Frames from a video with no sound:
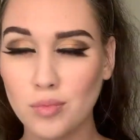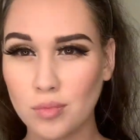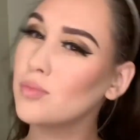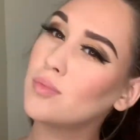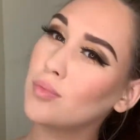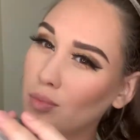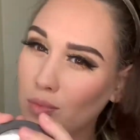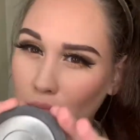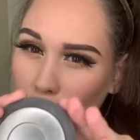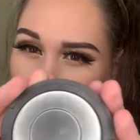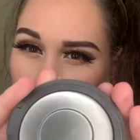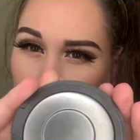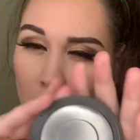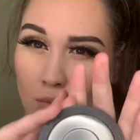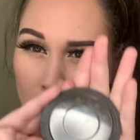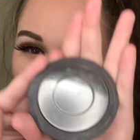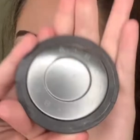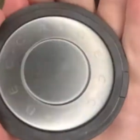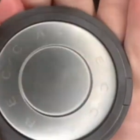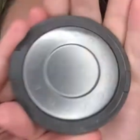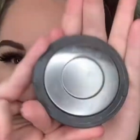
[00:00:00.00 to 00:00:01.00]
at last, we're all
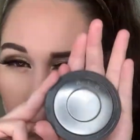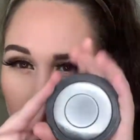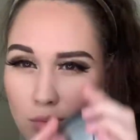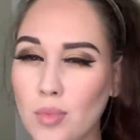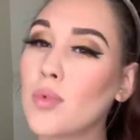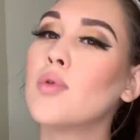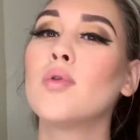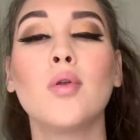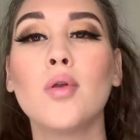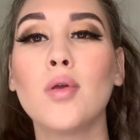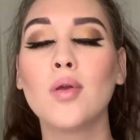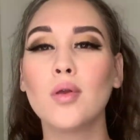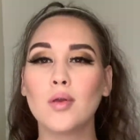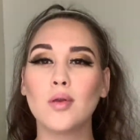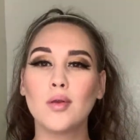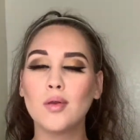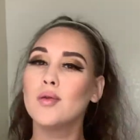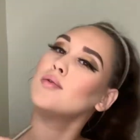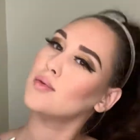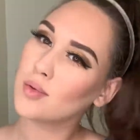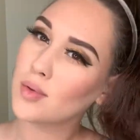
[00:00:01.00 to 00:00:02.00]
done with
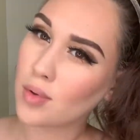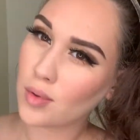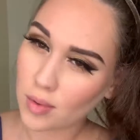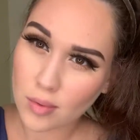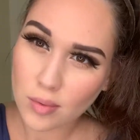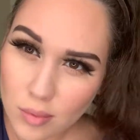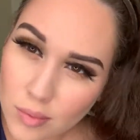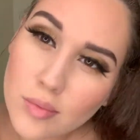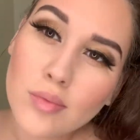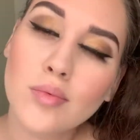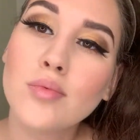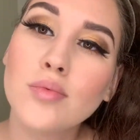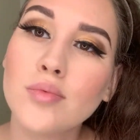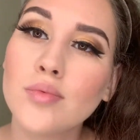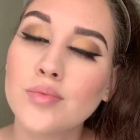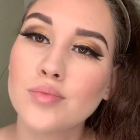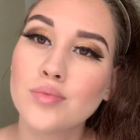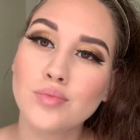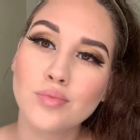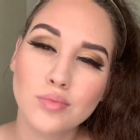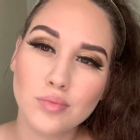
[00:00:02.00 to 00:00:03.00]
eyes. Now we're gonna
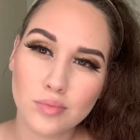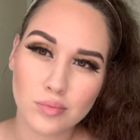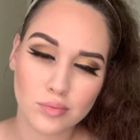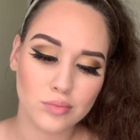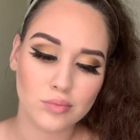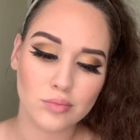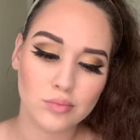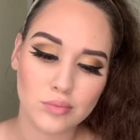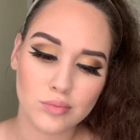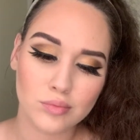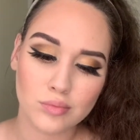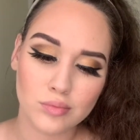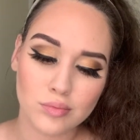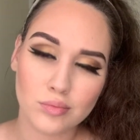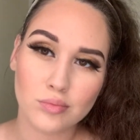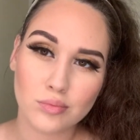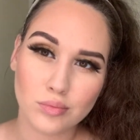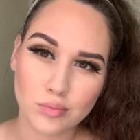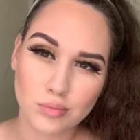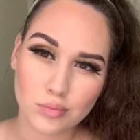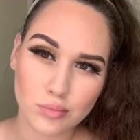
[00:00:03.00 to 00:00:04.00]
go ahead and
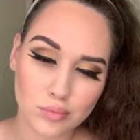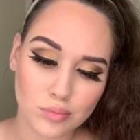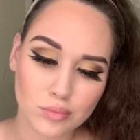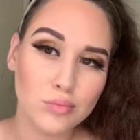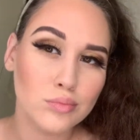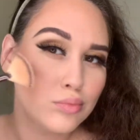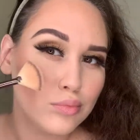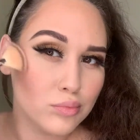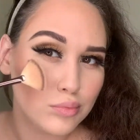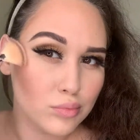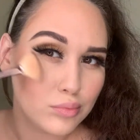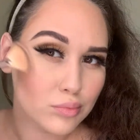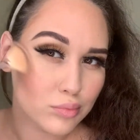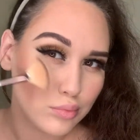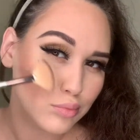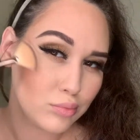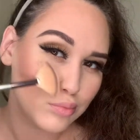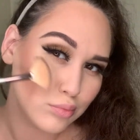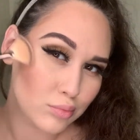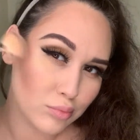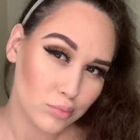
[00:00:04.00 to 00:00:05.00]
highlight. We'll be
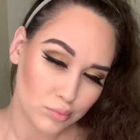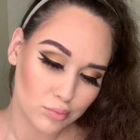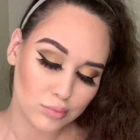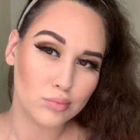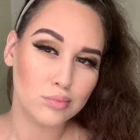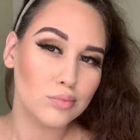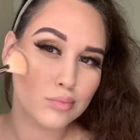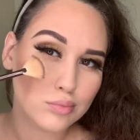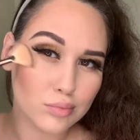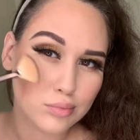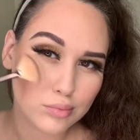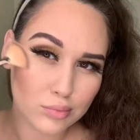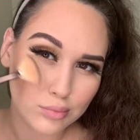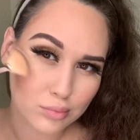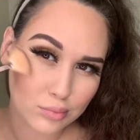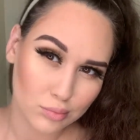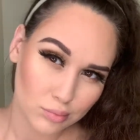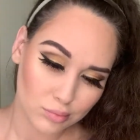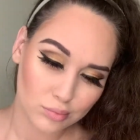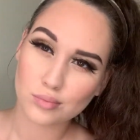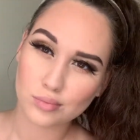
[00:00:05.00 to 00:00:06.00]
using the Becca
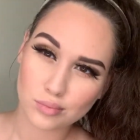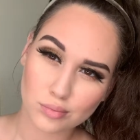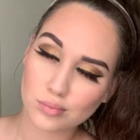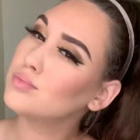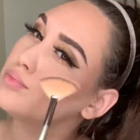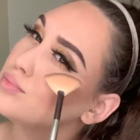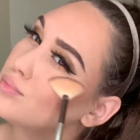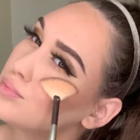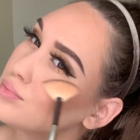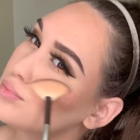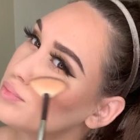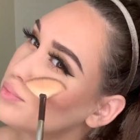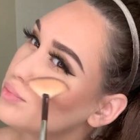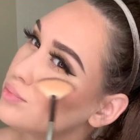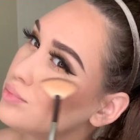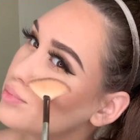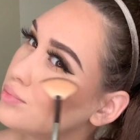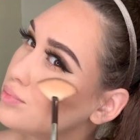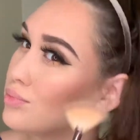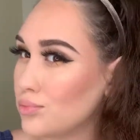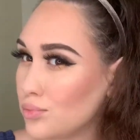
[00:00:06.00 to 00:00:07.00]
highlighter in the
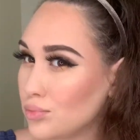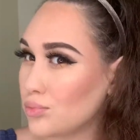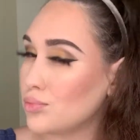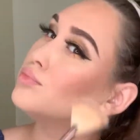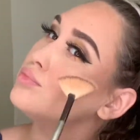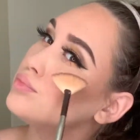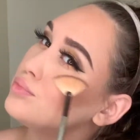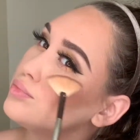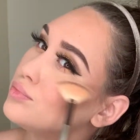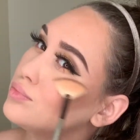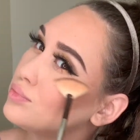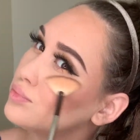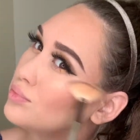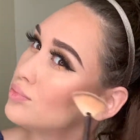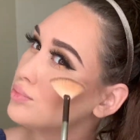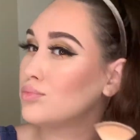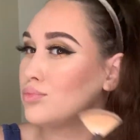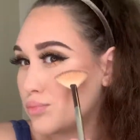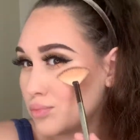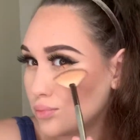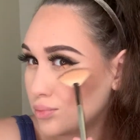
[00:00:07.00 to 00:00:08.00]
color
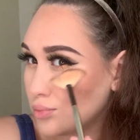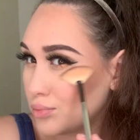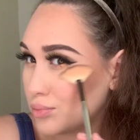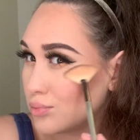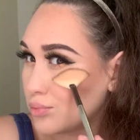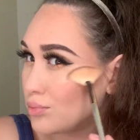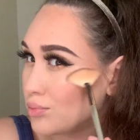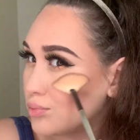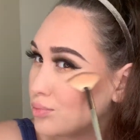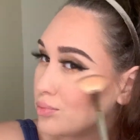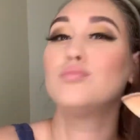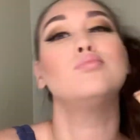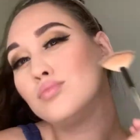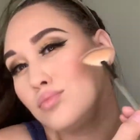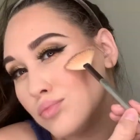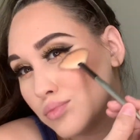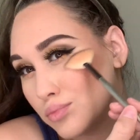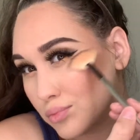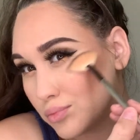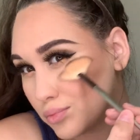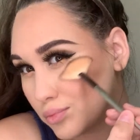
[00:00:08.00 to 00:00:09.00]
Champagne Pop,
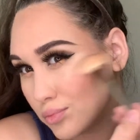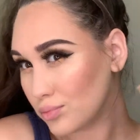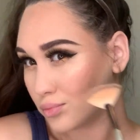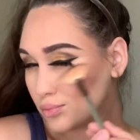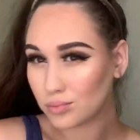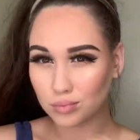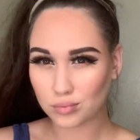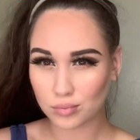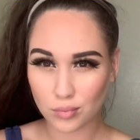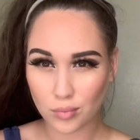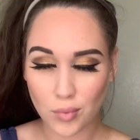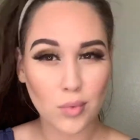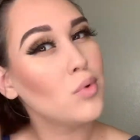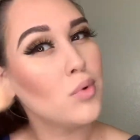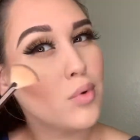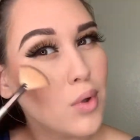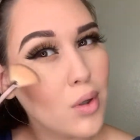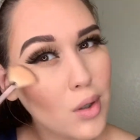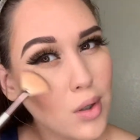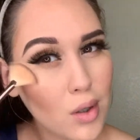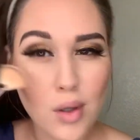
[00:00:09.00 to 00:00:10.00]
and
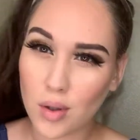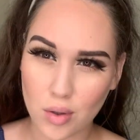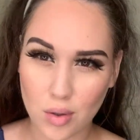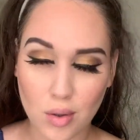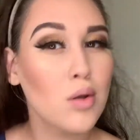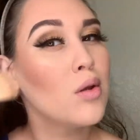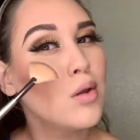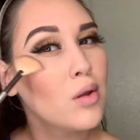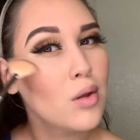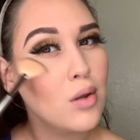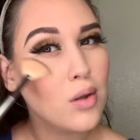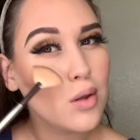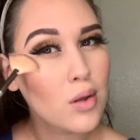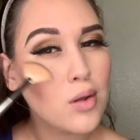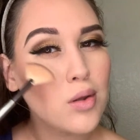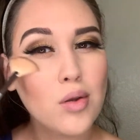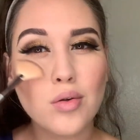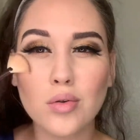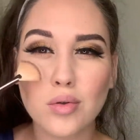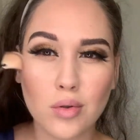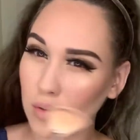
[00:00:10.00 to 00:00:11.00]
just highlighting
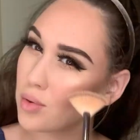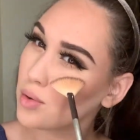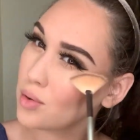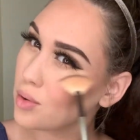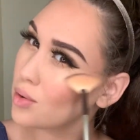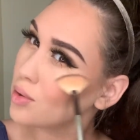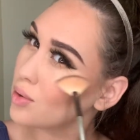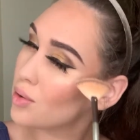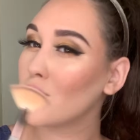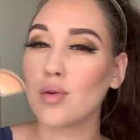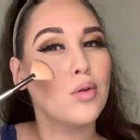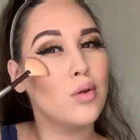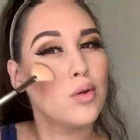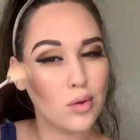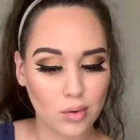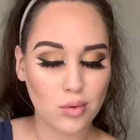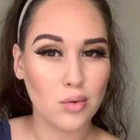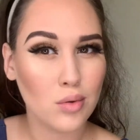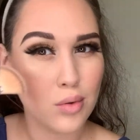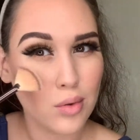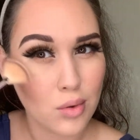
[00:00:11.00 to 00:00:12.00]
around my
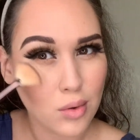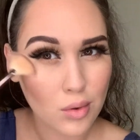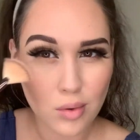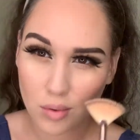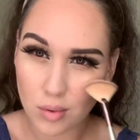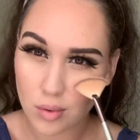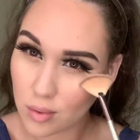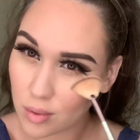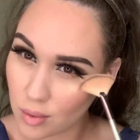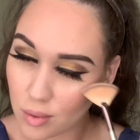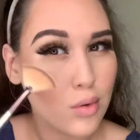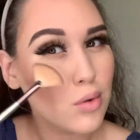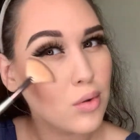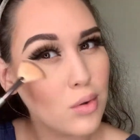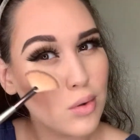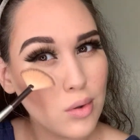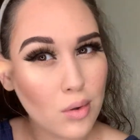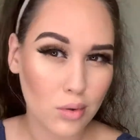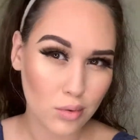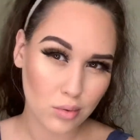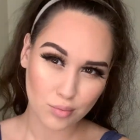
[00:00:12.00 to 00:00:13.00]
cheeks, nose,
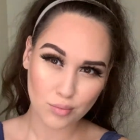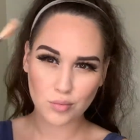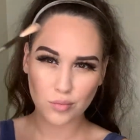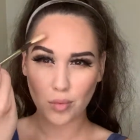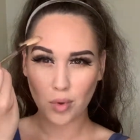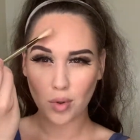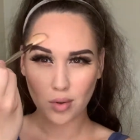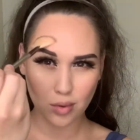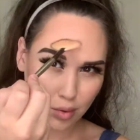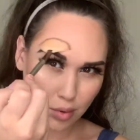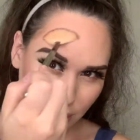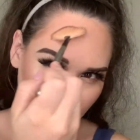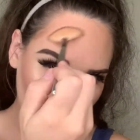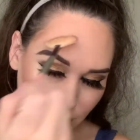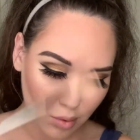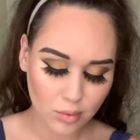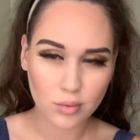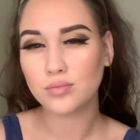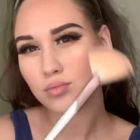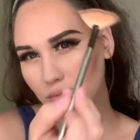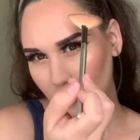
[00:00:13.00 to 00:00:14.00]
forehead, and
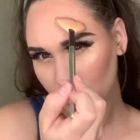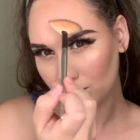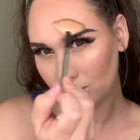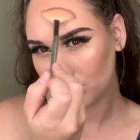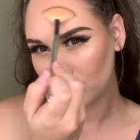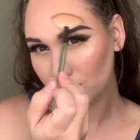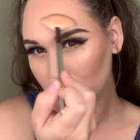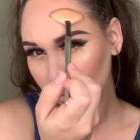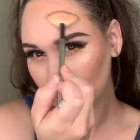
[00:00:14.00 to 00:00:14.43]
upper lip.